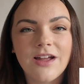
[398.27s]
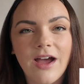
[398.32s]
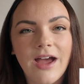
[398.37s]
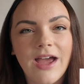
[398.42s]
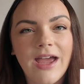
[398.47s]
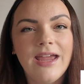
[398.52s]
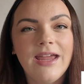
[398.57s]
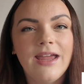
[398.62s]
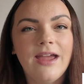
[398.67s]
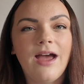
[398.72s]

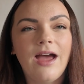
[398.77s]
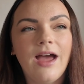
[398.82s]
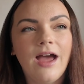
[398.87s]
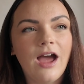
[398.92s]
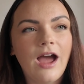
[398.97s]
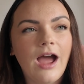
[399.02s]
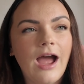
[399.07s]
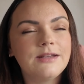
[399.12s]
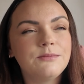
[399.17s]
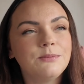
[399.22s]
I
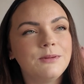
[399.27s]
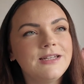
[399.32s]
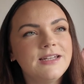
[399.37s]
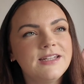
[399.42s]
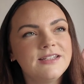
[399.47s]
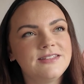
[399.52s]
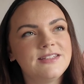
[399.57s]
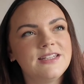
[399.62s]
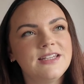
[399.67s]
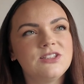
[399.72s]
had been
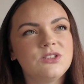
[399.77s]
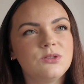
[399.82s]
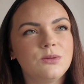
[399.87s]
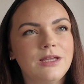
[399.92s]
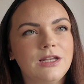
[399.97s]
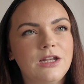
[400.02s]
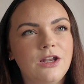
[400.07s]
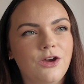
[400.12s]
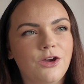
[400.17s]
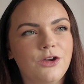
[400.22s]
listening to
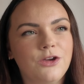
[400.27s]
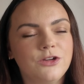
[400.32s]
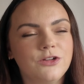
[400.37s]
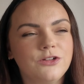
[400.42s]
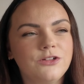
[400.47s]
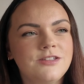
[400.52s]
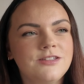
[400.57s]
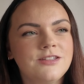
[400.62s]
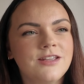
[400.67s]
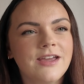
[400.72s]
it
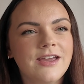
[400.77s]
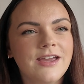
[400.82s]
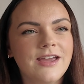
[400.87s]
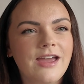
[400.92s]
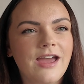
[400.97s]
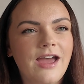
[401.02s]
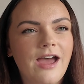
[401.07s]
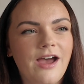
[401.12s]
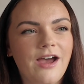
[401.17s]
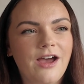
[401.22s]
loads,
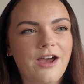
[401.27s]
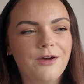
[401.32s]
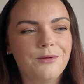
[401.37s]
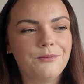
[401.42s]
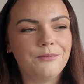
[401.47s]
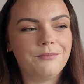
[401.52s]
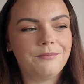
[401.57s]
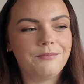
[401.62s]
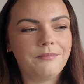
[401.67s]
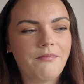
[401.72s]

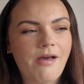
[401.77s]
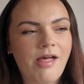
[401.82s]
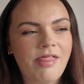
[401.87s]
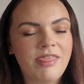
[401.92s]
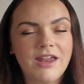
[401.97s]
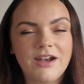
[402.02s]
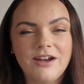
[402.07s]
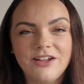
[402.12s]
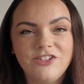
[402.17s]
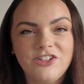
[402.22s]
and
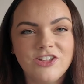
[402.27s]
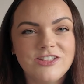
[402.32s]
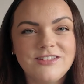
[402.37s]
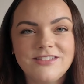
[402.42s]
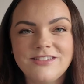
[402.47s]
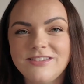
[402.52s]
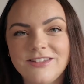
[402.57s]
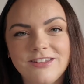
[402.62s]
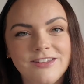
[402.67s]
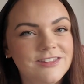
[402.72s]
then I just
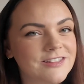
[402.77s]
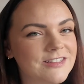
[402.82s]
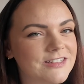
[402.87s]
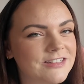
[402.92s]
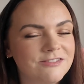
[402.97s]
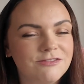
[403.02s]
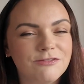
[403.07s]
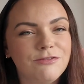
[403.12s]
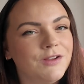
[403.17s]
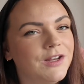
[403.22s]

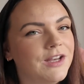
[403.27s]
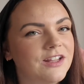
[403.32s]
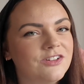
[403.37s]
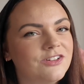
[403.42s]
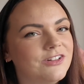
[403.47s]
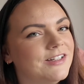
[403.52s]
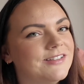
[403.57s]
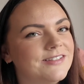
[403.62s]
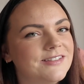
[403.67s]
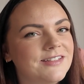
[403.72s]
didn't
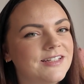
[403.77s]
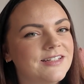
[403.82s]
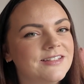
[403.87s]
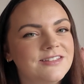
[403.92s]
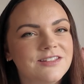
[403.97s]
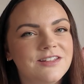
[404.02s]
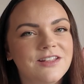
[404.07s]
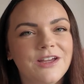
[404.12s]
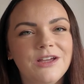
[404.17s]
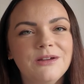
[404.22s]
finish listening
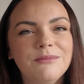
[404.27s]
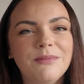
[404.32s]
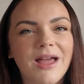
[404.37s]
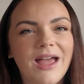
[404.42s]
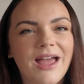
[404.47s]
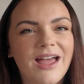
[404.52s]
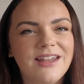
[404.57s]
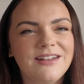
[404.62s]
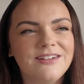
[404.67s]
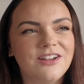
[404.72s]
to them,
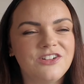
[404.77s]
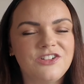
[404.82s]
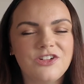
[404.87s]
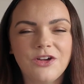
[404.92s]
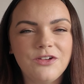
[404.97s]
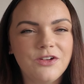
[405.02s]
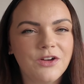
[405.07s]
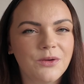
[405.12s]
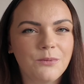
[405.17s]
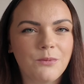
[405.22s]
and I
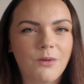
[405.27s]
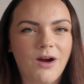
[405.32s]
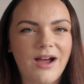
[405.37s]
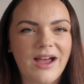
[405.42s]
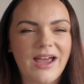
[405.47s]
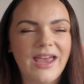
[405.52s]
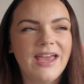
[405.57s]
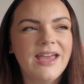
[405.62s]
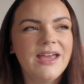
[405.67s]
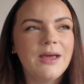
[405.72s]
don't know
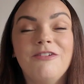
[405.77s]
why.